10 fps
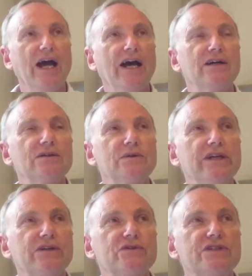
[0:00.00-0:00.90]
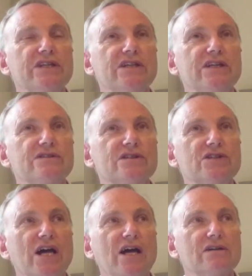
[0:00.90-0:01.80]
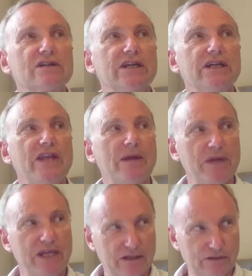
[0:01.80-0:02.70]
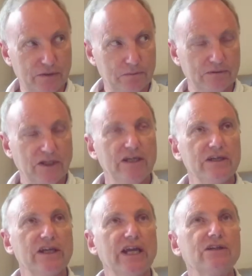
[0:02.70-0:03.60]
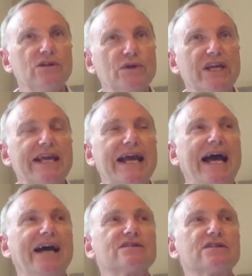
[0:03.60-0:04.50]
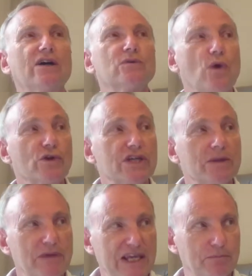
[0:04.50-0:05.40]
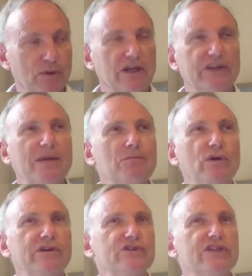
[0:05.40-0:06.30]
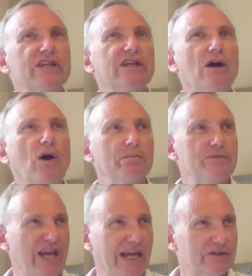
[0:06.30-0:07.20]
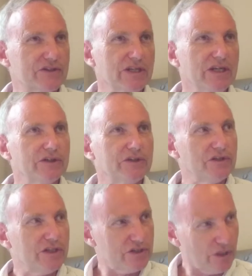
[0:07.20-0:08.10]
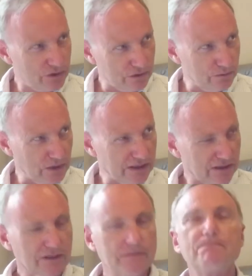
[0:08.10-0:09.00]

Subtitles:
How interested is the child in their peer group, in looking at and watching people? Are they more interested in objects than the social world?